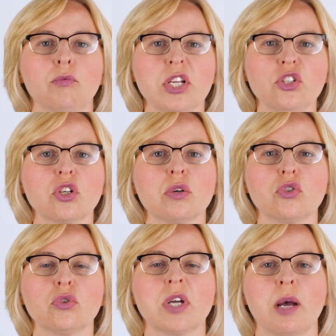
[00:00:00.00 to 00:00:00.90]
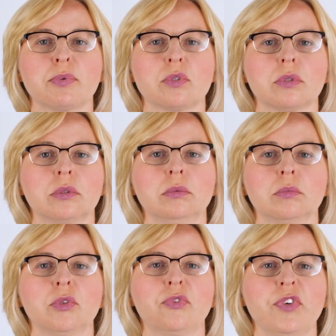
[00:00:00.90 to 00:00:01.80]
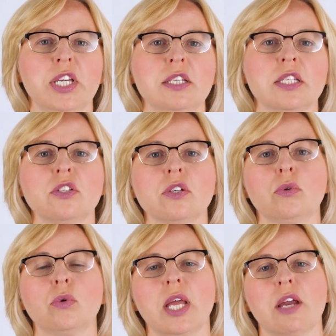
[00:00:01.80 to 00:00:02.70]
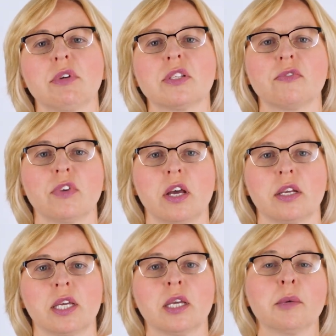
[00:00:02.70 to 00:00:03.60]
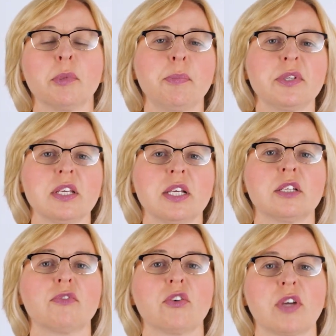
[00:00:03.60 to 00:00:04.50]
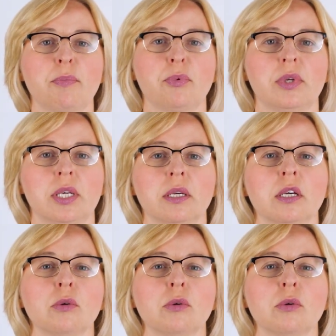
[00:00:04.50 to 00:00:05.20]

Rich cultural capital will feed into all areas of learning, but particularly vocabulary,